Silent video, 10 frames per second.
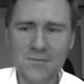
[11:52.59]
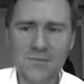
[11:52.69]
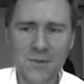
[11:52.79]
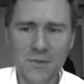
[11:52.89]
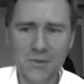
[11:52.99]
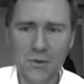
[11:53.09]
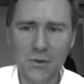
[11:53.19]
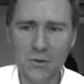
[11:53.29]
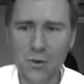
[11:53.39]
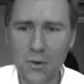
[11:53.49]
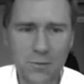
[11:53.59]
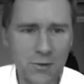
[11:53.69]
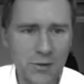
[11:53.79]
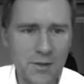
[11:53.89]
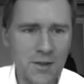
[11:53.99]
So
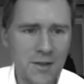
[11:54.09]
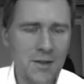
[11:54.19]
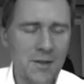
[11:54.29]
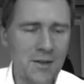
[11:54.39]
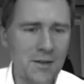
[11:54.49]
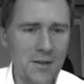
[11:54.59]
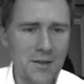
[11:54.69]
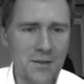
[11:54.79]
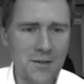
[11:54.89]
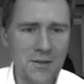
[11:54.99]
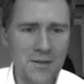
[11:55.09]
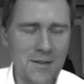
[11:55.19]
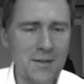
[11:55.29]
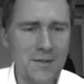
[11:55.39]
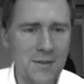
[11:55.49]
hopefully in the
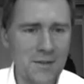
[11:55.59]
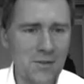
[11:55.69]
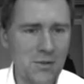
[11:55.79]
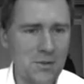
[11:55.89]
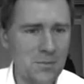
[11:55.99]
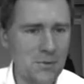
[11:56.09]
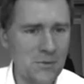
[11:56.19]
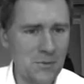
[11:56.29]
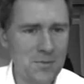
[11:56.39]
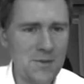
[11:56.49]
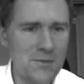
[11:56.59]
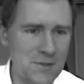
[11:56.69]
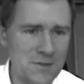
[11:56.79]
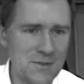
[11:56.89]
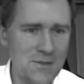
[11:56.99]
sense that the
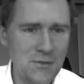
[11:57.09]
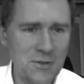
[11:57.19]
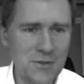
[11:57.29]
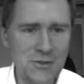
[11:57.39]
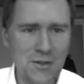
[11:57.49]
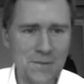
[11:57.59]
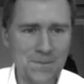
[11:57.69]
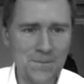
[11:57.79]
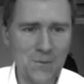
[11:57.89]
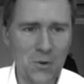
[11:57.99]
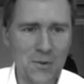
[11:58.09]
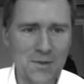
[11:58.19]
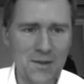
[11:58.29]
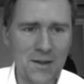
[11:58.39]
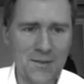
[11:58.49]
prescriptivist tradition
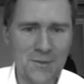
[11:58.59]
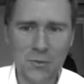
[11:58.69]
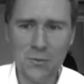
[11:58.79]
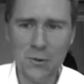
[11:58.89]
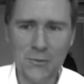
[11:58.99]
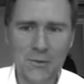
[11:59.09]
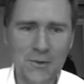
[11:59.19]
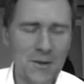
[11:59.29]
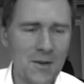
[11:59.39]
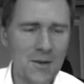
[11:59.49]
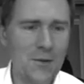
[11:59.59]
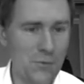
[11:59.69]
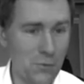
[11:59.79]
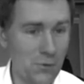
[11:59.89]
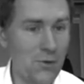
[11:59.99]
always likes to promote,
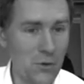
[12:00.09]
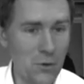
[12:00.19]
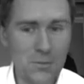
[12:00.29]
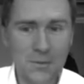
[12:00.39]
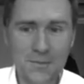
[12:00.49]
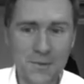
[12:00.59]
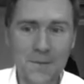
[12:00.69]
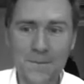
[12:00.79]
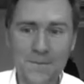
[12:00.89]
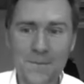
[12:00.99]
full of hope, yeah.